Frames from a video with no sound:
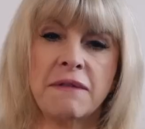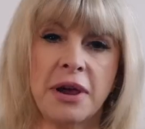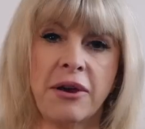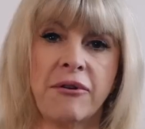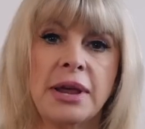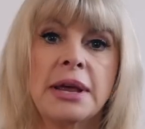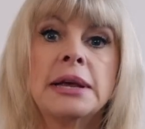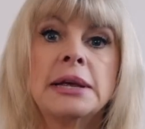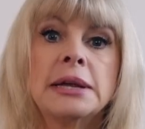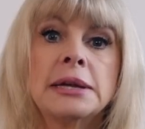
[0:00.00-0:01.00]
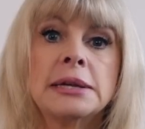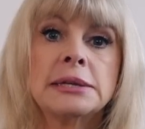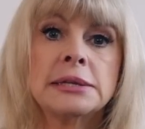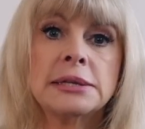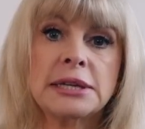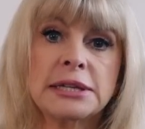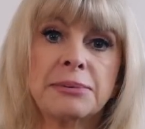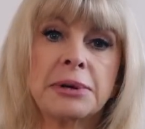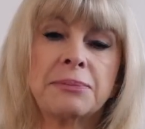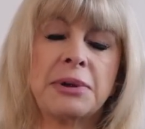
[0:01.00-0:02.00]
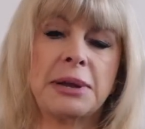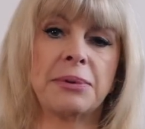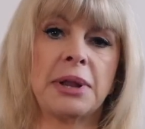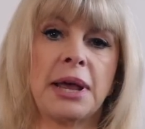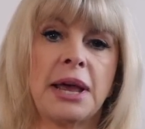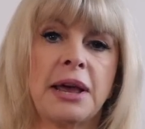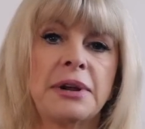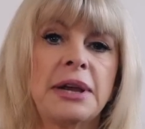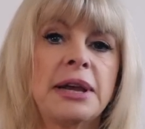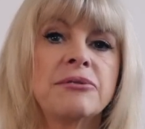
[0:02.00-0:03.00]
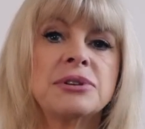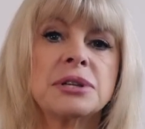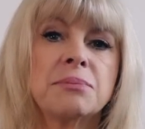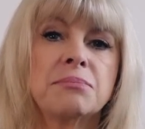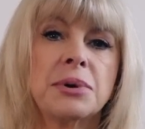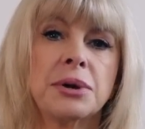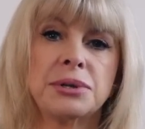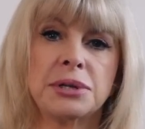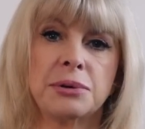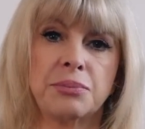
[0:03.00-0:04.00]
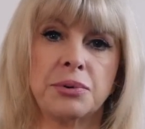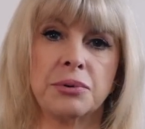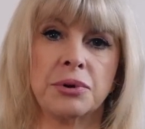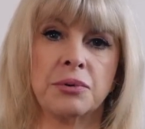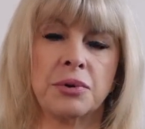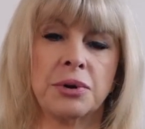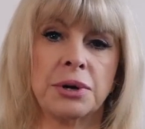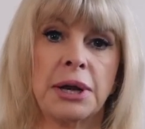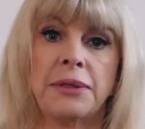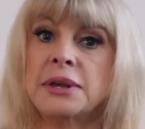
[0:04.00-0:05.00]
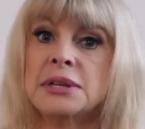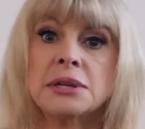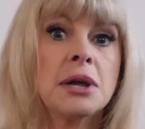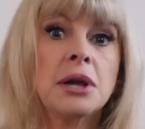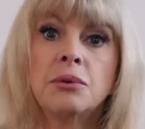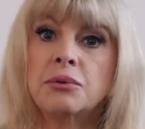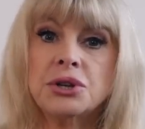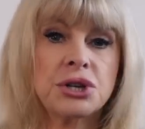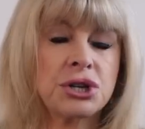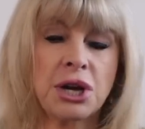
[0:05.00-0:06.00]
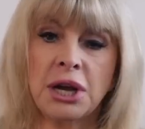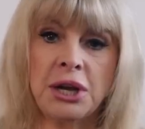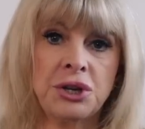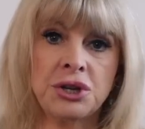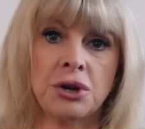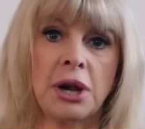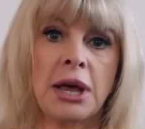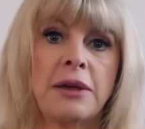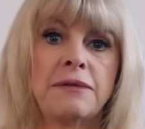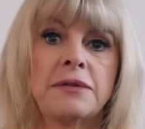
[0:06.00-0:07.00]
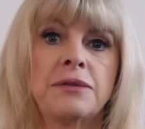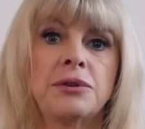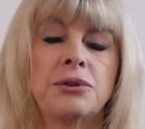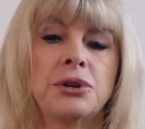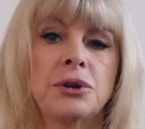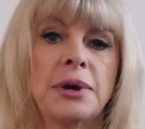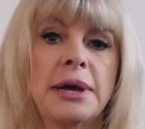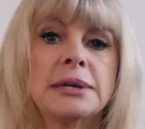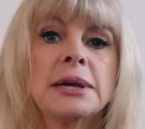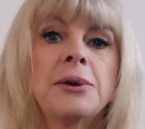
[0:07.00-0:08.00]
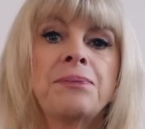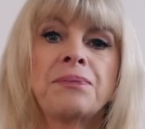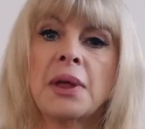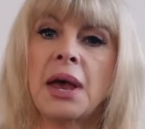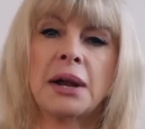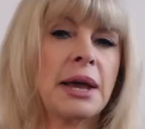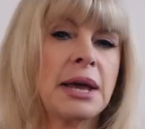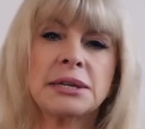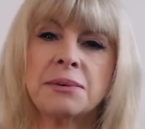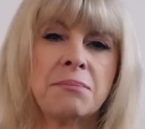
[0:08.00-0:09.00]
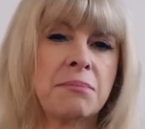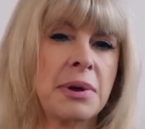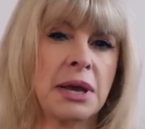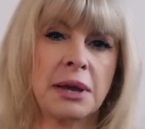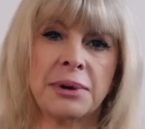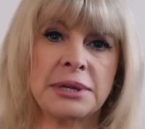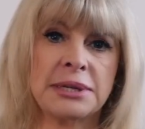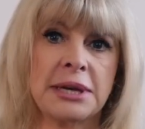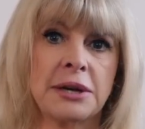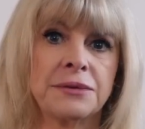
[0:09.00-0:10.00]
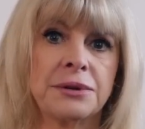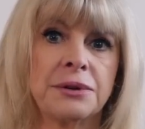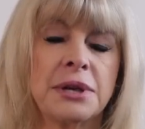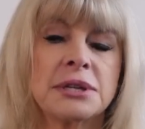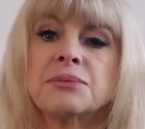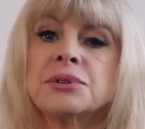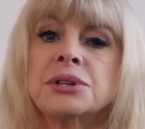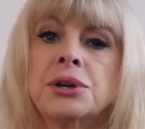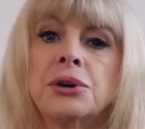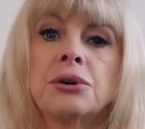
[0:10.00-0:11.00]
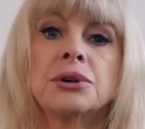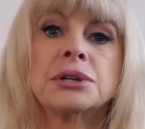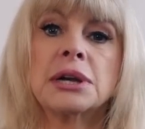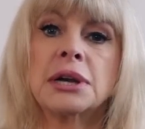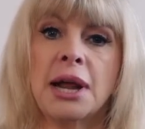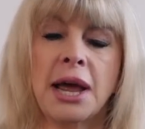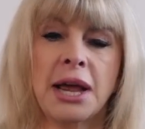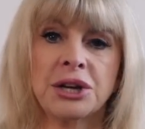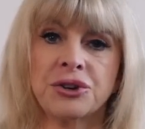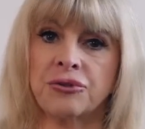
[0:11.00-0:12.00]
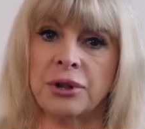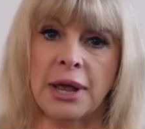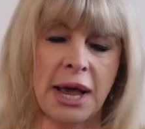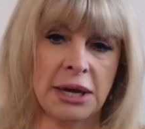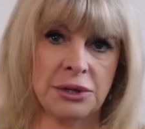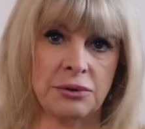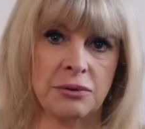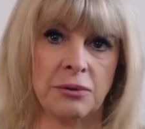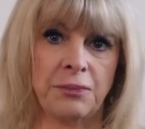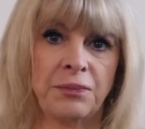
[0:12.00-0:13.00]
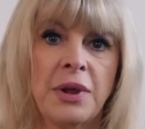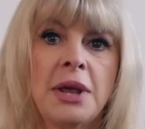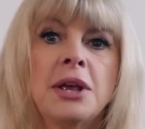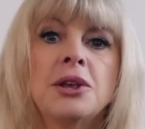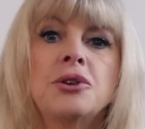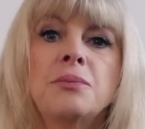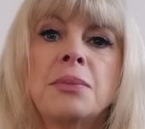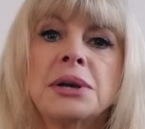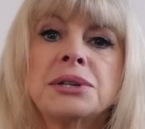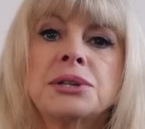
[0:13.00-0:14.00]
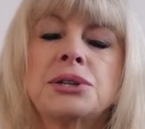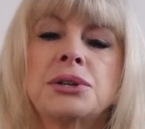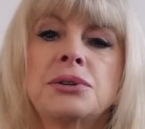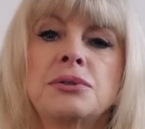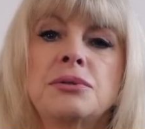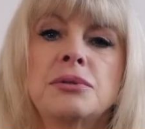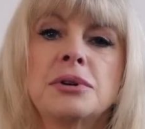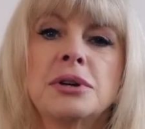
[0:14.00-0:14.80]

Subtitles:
very disciplined people have, and here is the most important one, and this would change your life if you do it. And I had to make myself do this. It was not natural at all. You must do